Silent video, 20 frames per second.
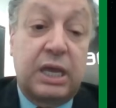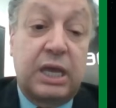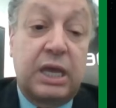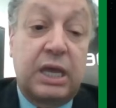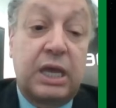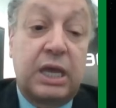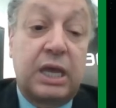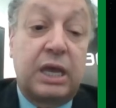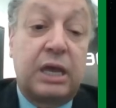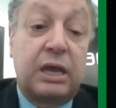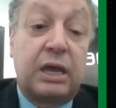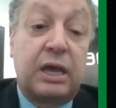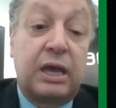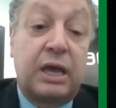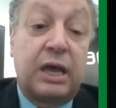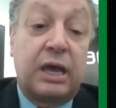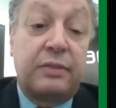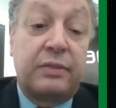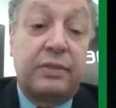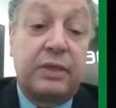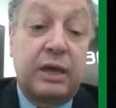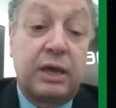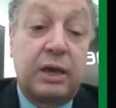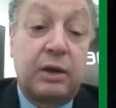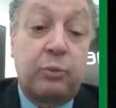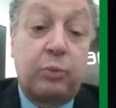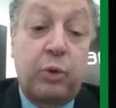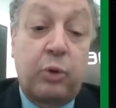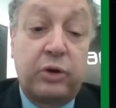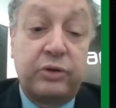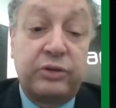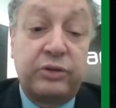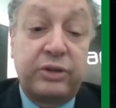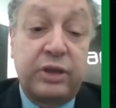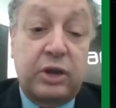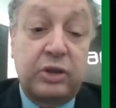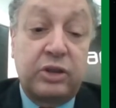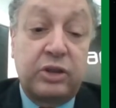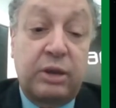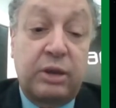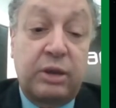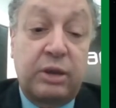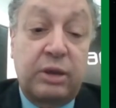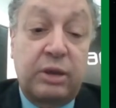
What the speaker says: The World Economic